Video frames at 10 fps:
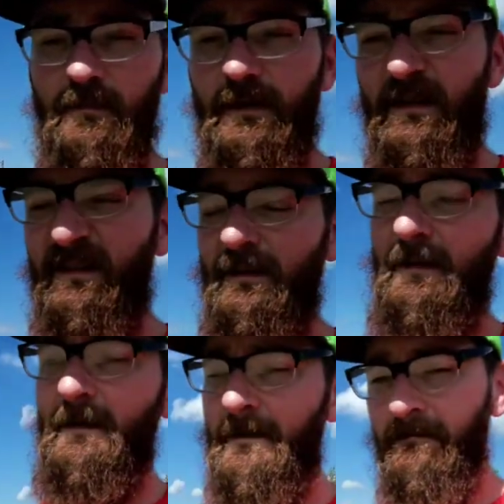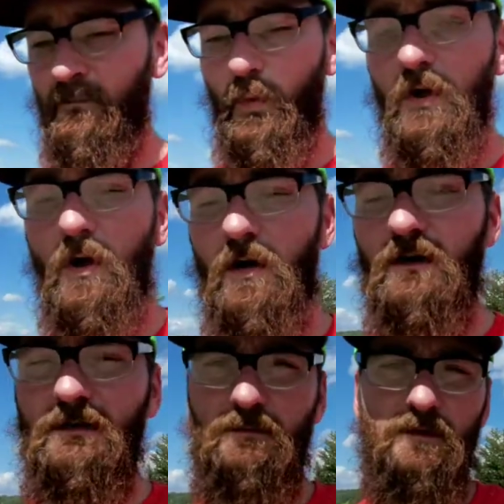but
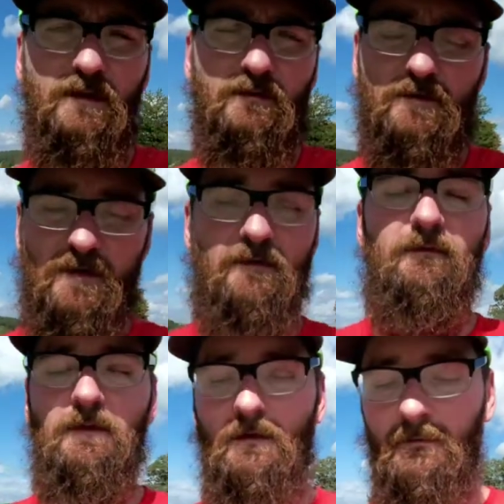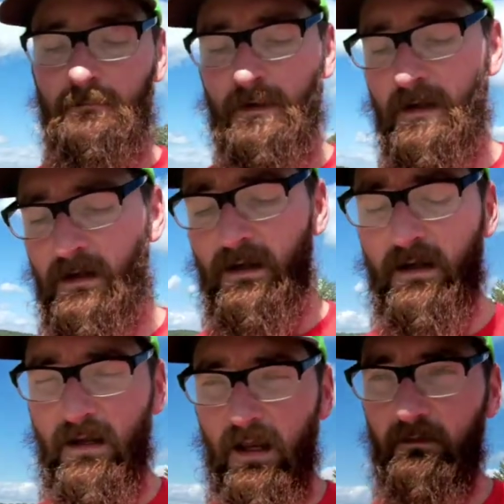regardless, I'm gonna go drift, you know,
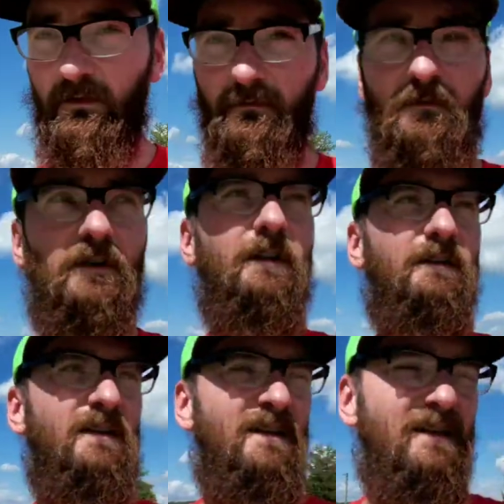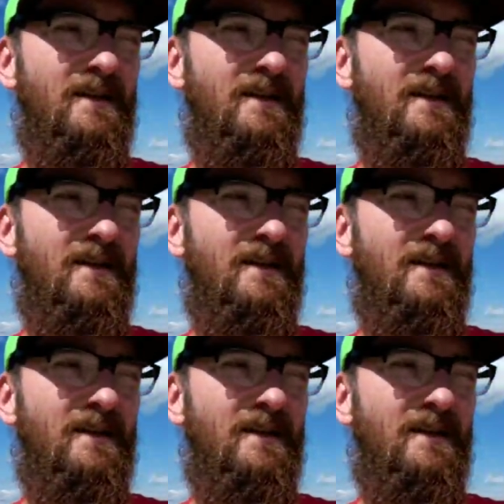have some fun,